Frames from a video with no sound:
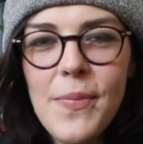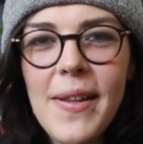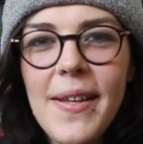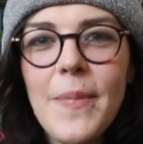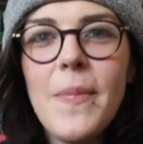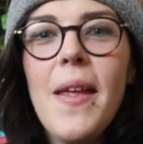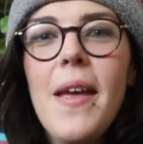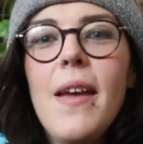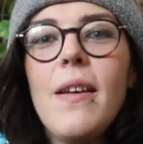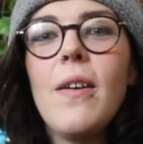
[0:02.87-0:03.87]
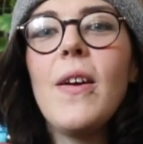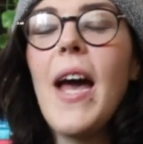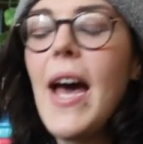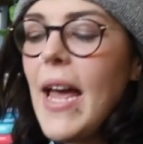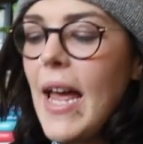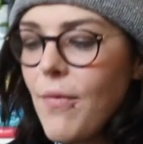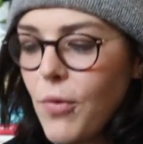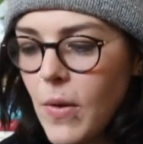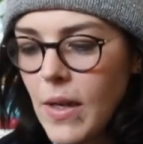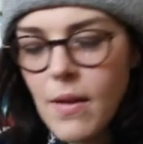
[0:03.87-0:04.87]
Welcome. Now, I have
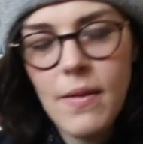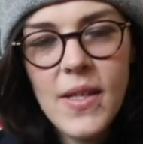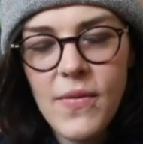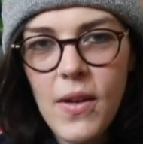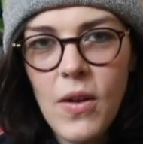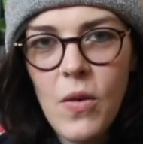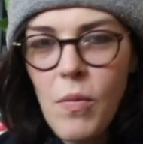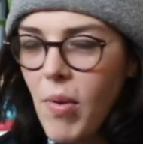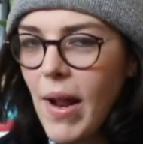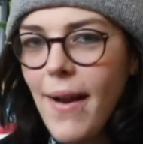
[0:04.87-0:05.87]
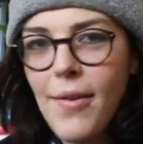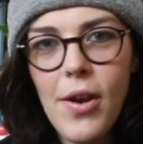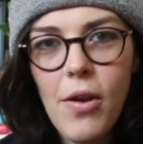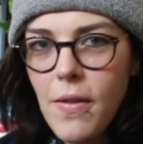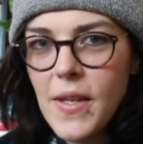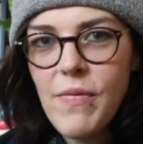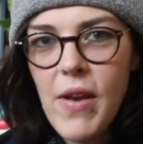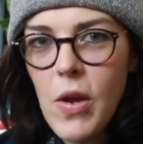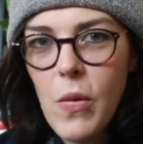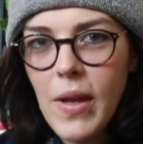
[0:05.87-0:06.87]
already done this video, but I'm going to do this
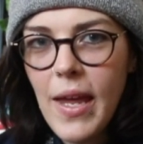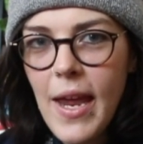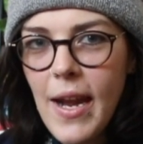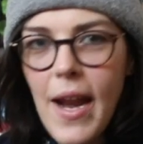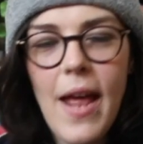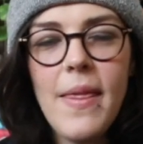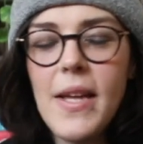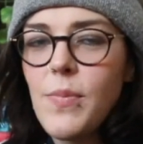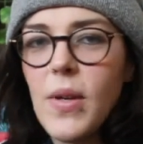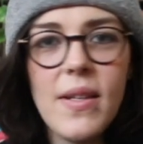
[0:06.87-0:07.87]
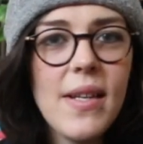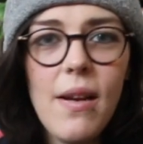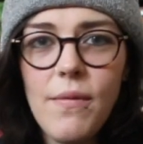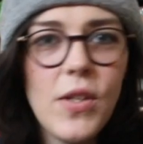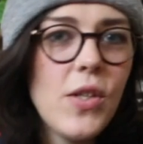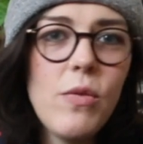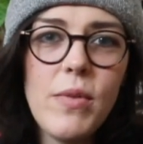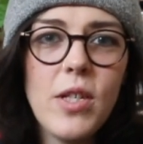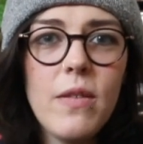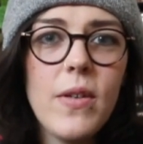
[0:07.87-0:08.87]
video again and that's because I loved it so
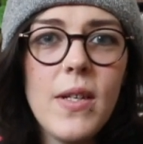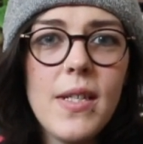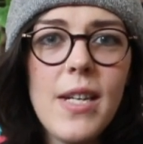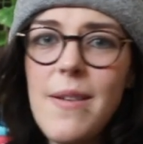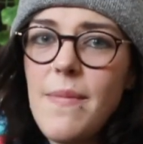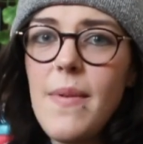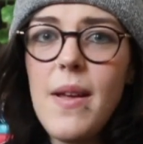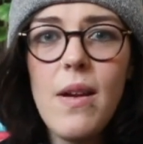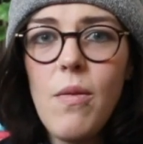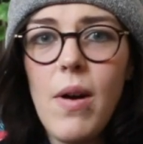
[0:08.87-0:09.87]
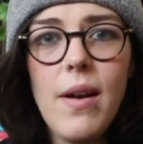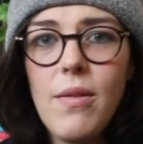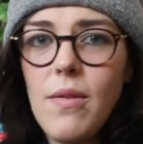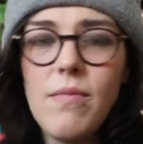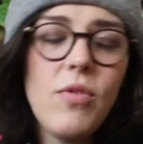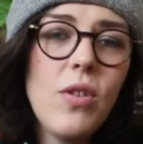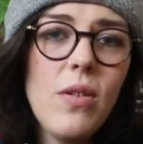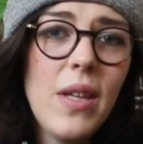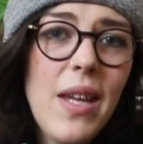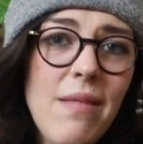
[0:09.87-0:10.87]
much the first time. Why not do
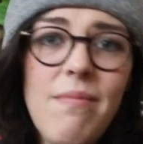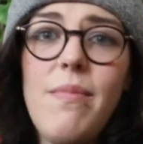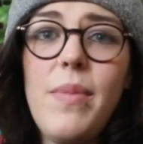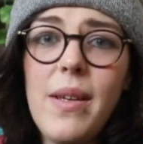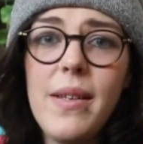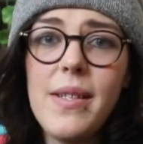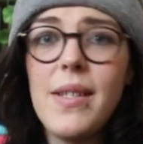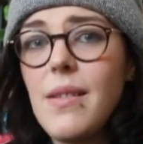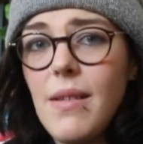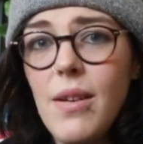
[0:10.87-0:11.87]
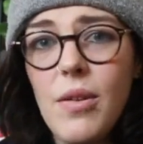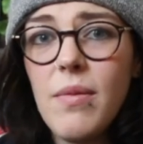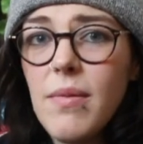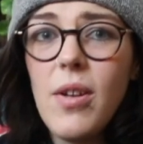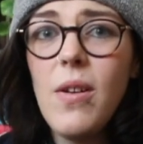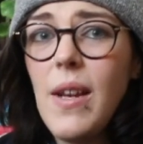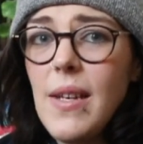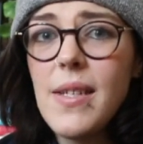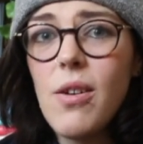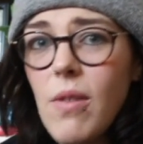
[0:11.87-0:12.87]
it again? Because, you know, who
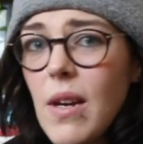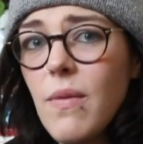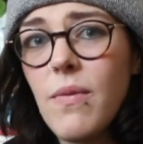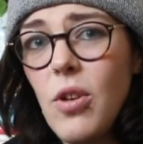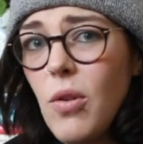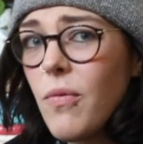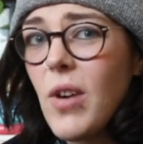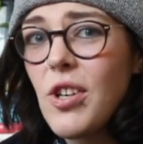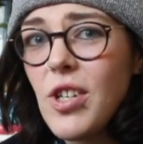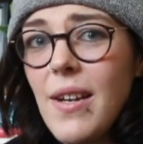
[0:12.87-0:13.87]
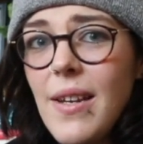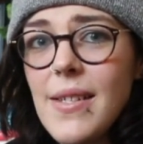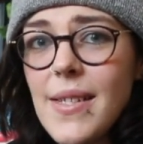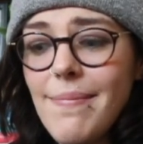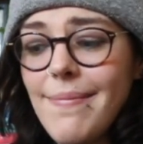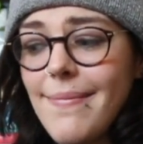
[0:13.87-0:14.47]
needs creative new fresh ideas?